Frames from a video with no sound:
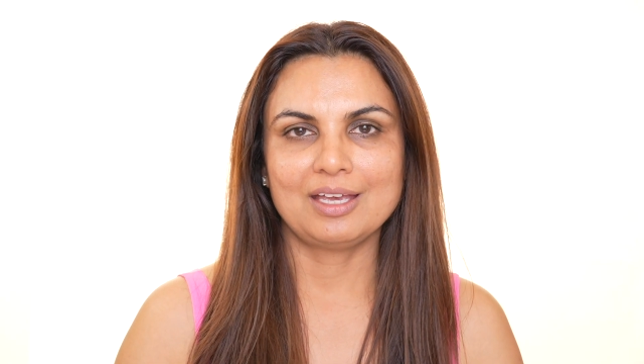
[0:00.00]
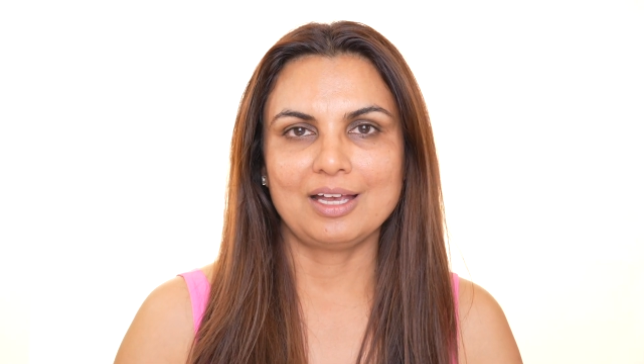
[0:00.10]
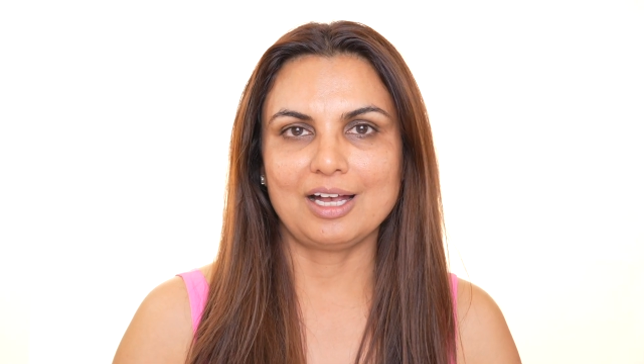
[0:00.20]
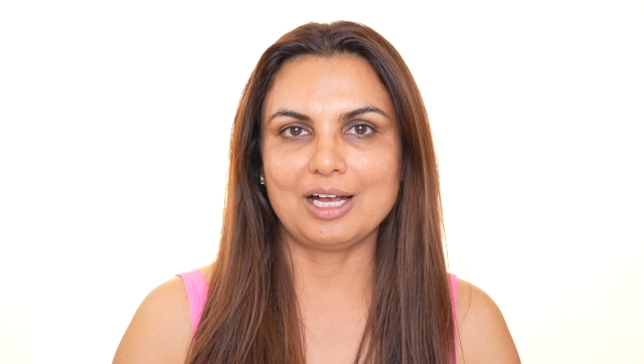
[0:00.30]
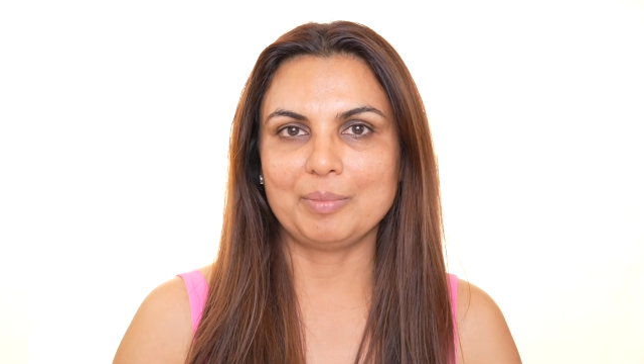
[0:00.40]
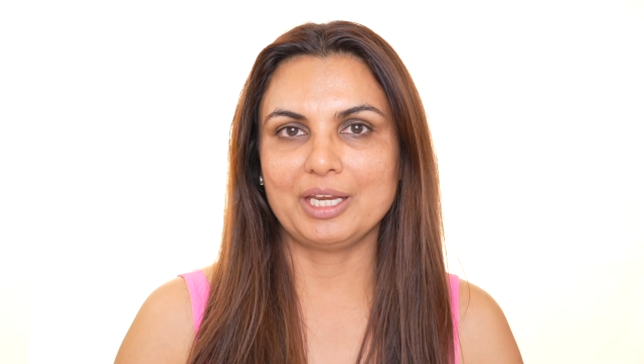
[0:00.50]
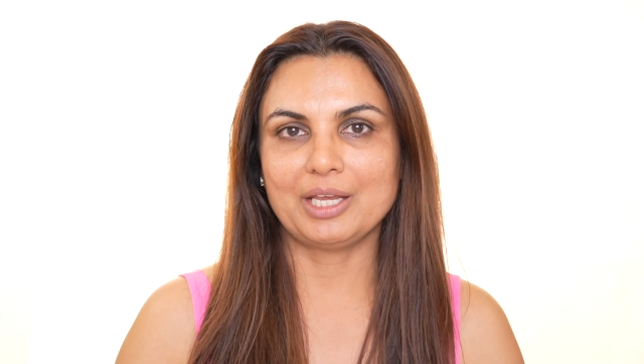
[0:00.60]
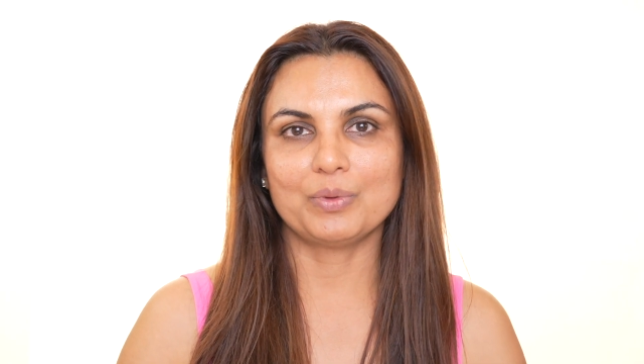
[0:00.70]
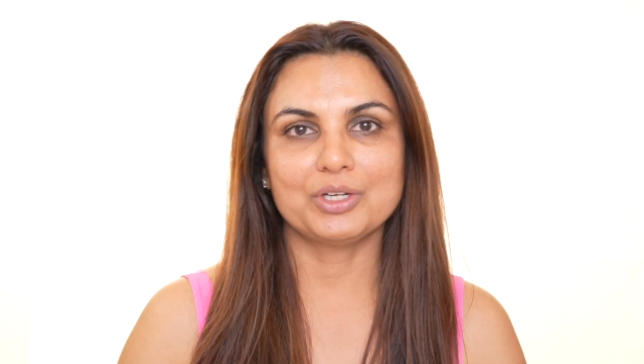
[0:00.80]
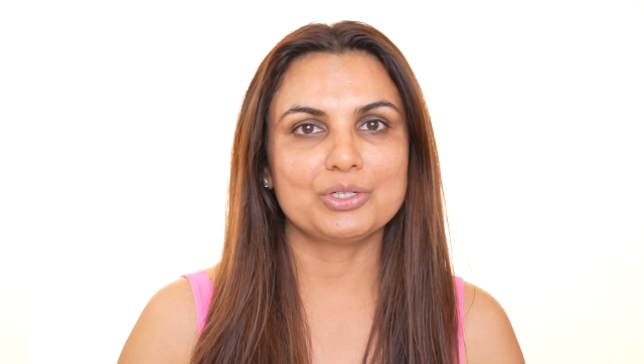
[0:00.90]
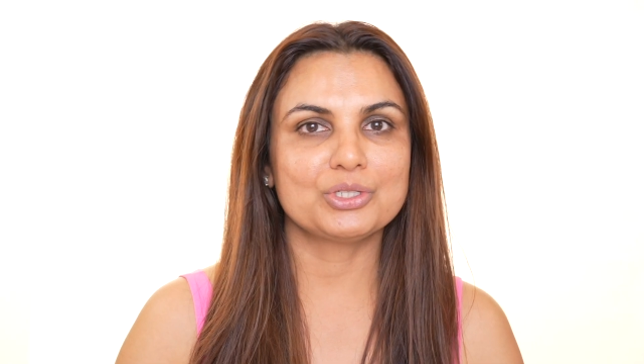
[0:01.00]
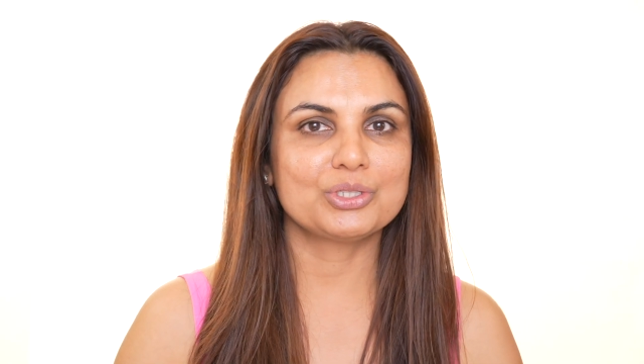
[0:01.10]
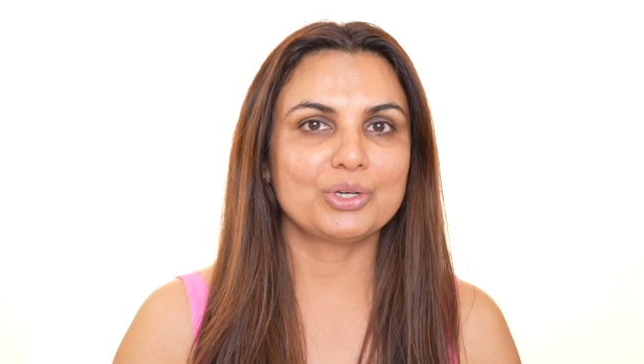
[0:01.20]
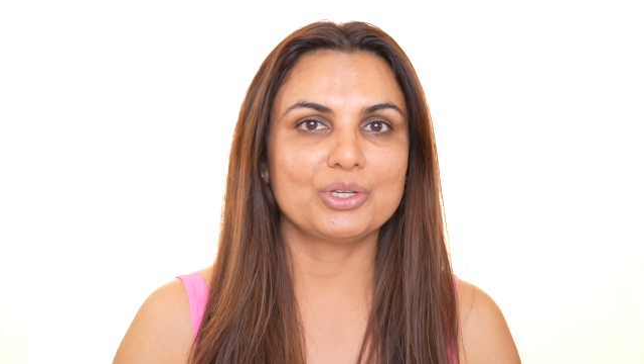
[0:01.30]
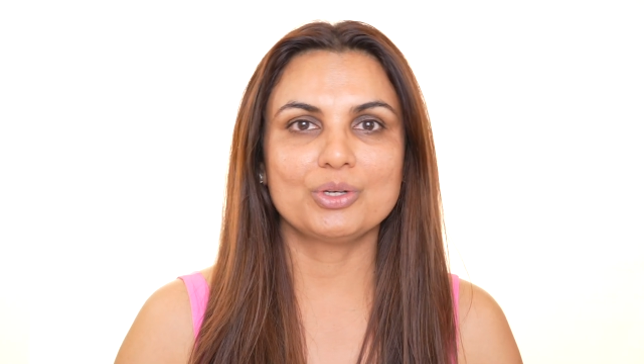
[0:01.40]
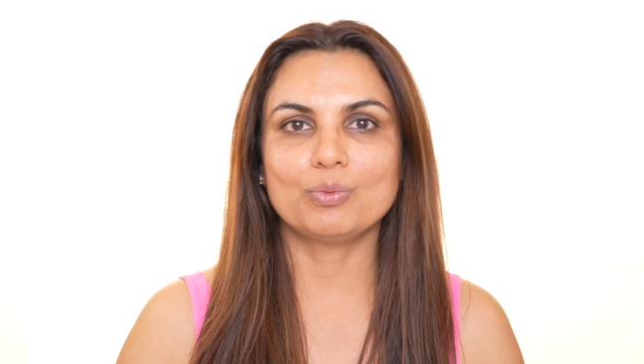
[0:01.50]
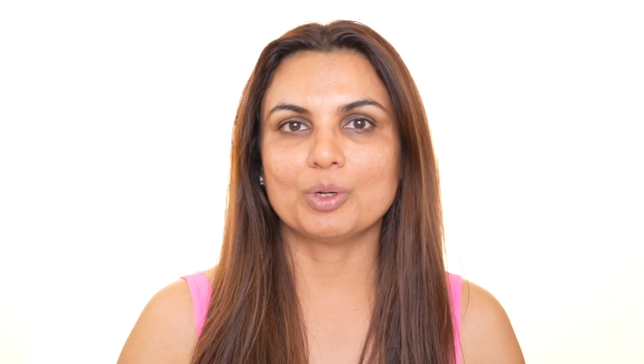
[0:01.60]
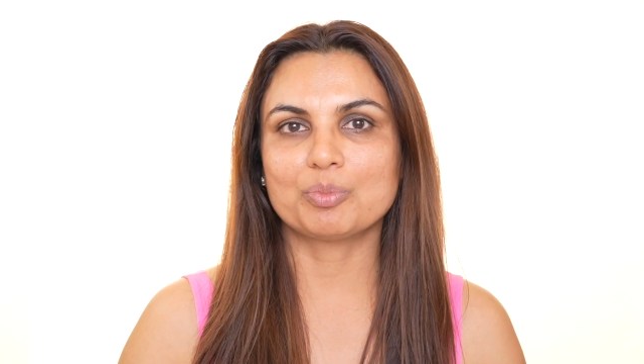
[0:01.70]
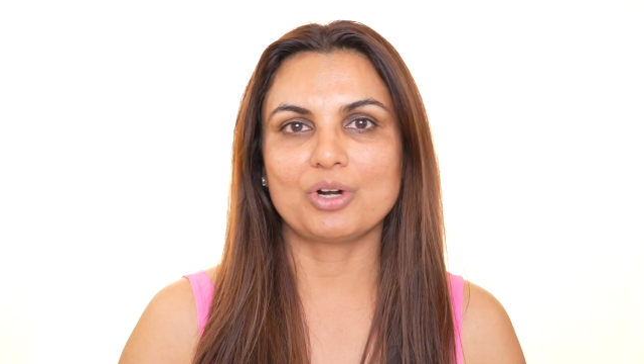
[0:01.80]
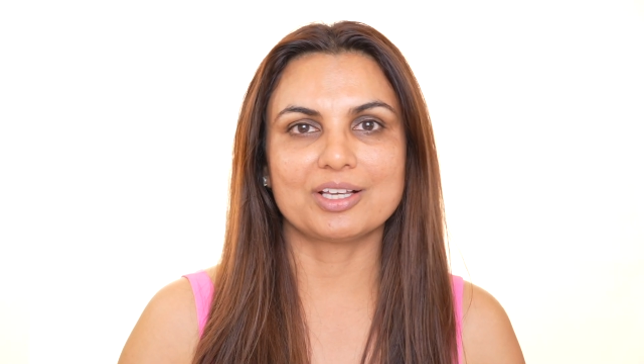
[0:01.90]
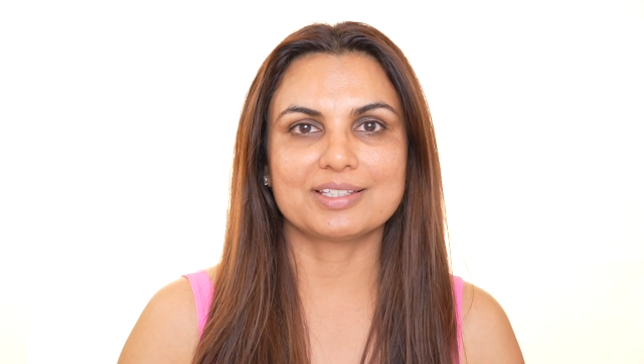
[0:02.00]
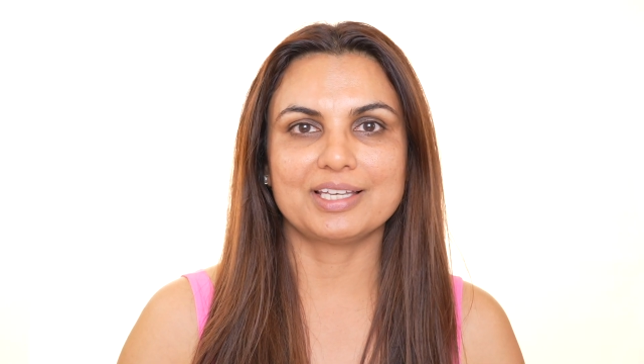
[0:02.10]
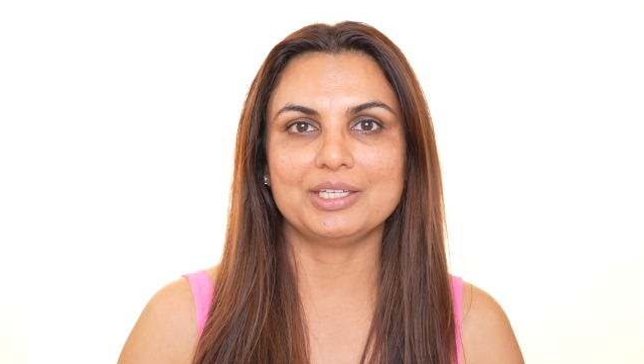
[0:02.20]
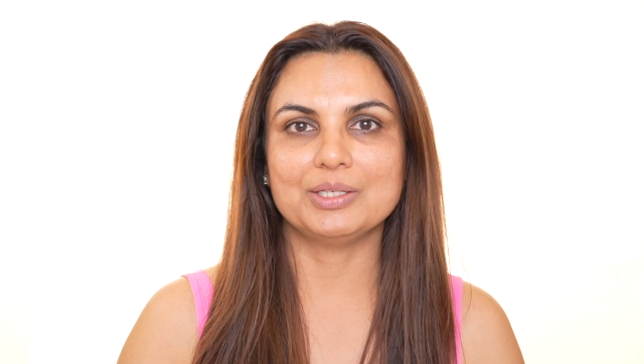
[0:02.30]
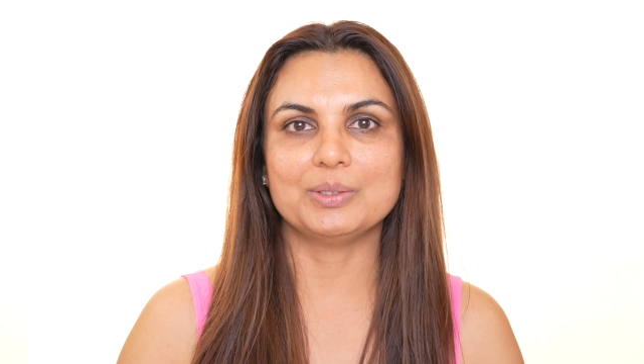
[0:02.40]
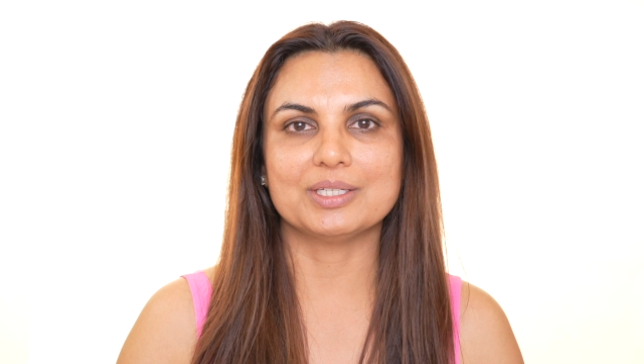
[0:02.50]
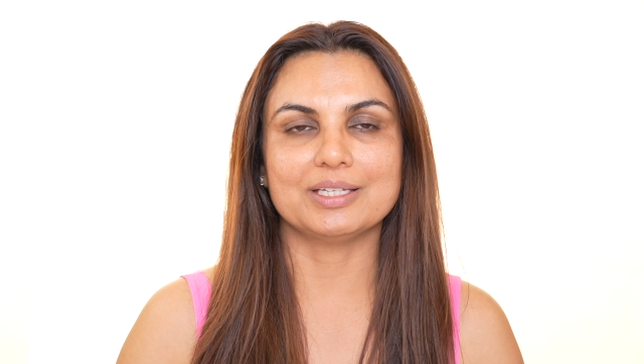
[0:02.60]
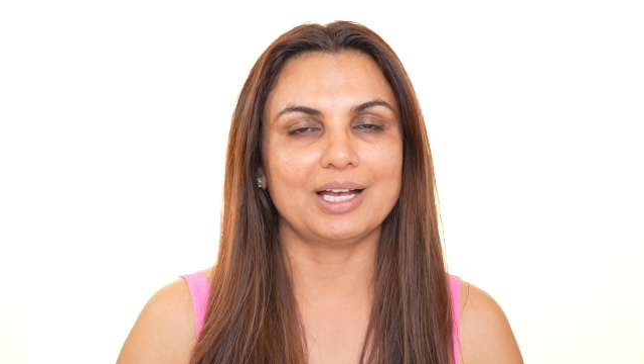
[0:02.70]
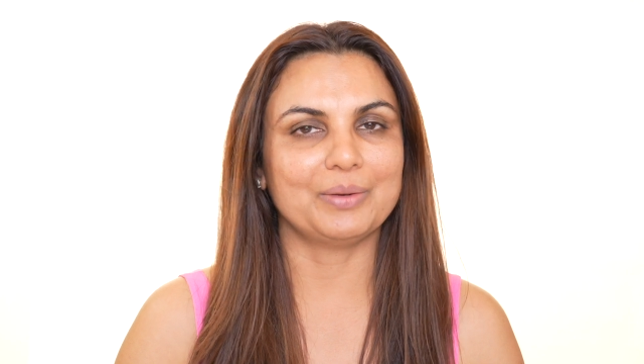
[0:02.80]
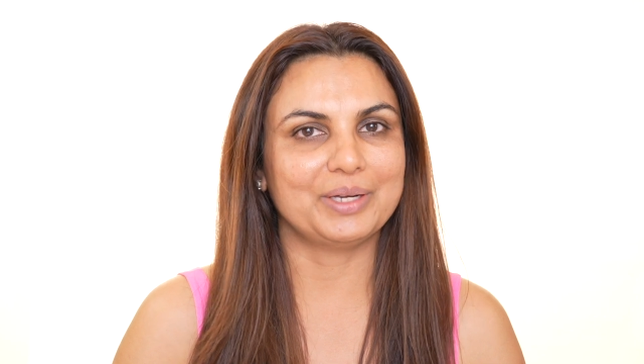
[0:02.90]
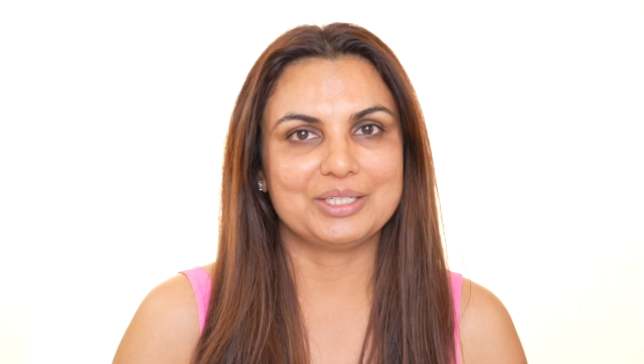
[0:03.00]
And I wanted to show you what products I use and how I